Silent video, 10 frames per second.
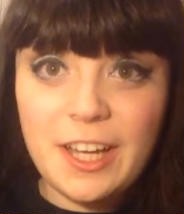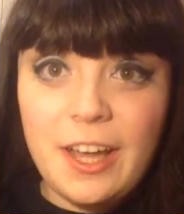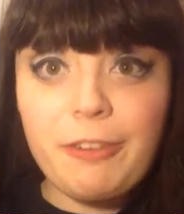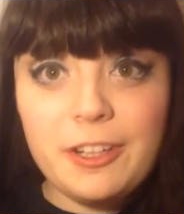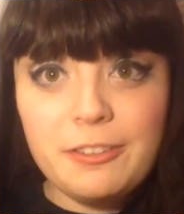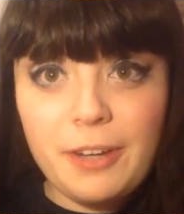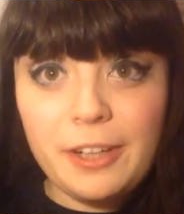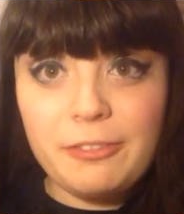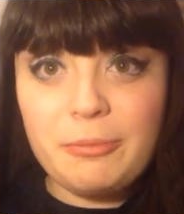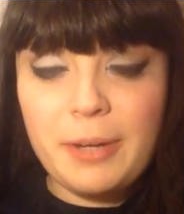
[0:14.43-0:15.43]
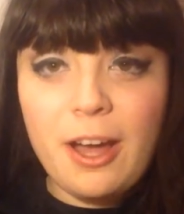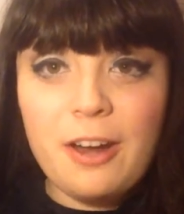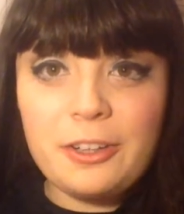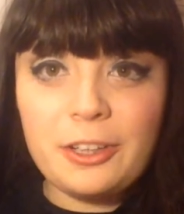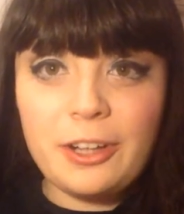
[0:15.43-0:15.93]
A friend of mine from my
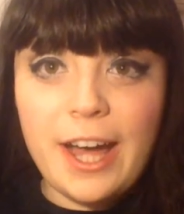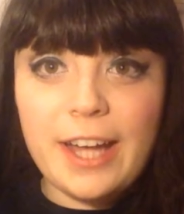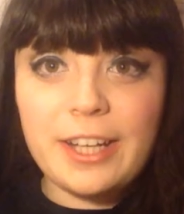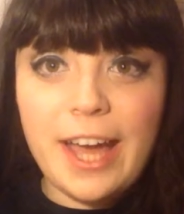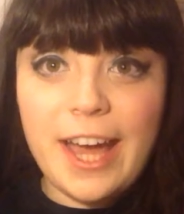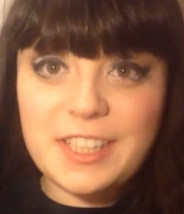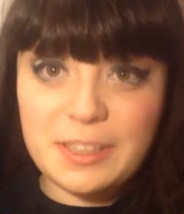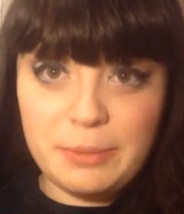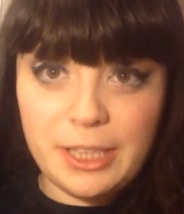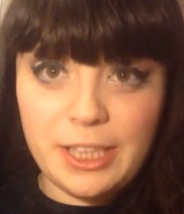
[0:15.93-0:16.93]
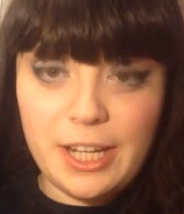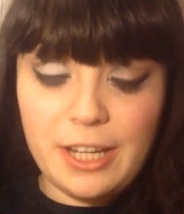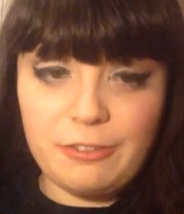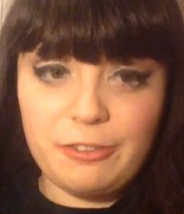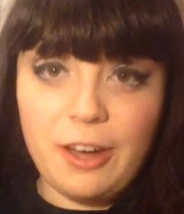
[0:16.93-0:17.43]
undergrad asked me if